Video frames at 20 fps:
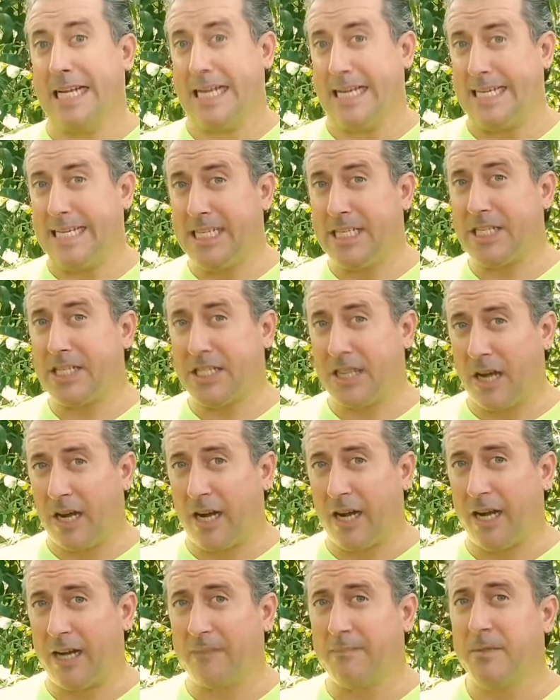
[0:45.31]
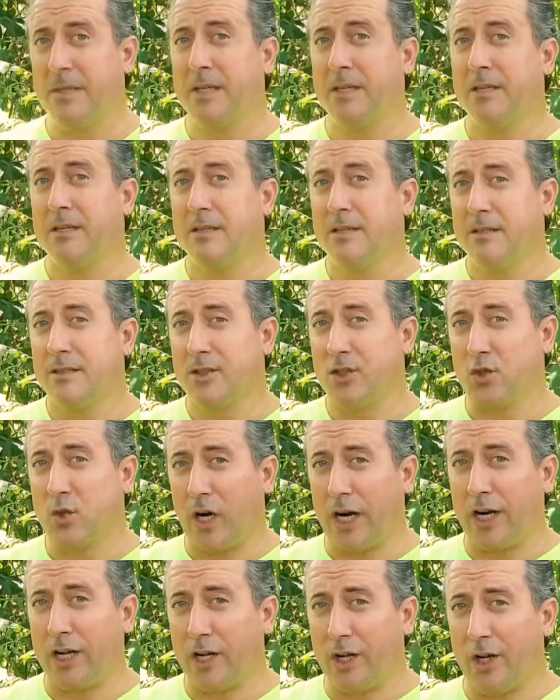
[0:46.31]
And each time,
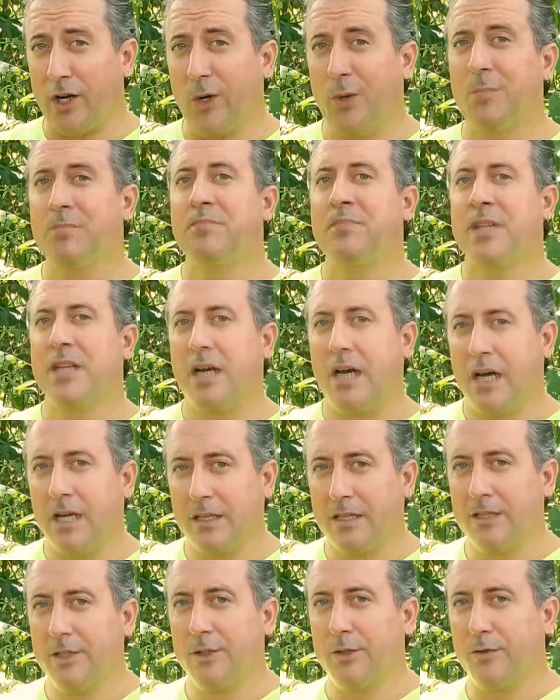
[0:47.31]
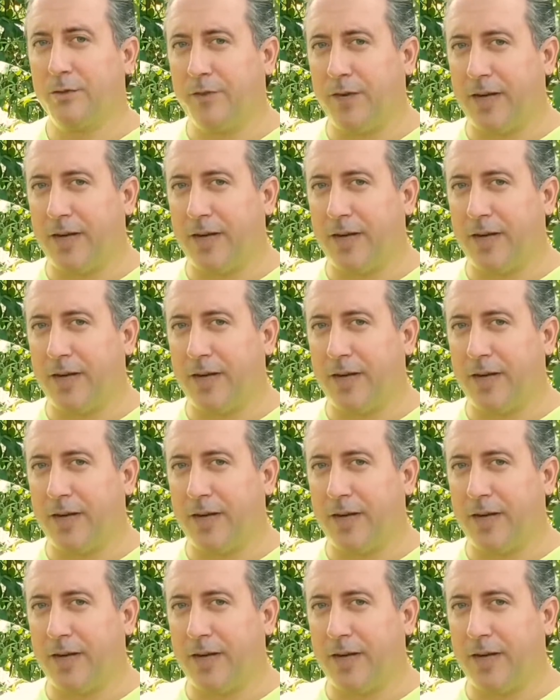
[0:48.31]
try to go a little